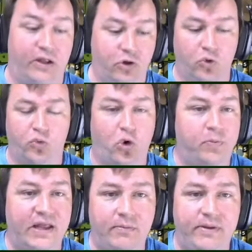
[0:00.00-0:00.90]
little role
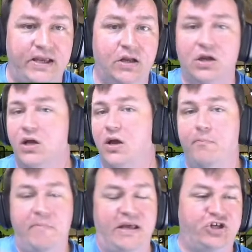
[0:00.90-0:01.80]
play beat,
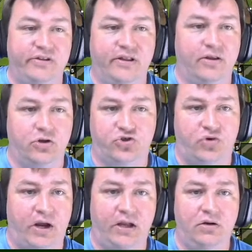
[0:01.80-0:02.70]
mention the little
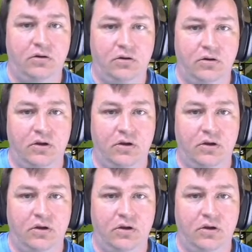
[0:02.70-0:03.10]
shrine,